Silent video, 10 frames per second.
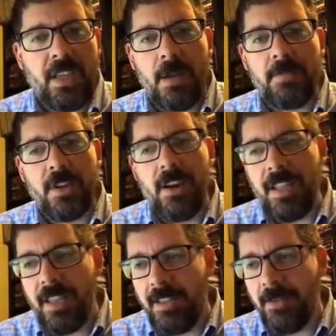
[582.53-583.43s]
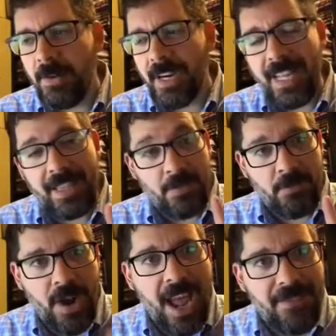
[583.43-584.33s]
I'm sorry, we're going to get the
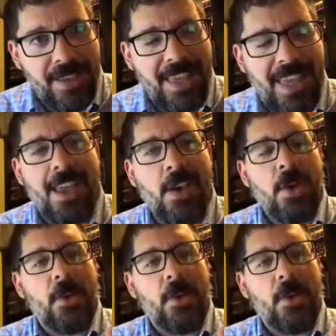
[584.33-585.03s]
private key.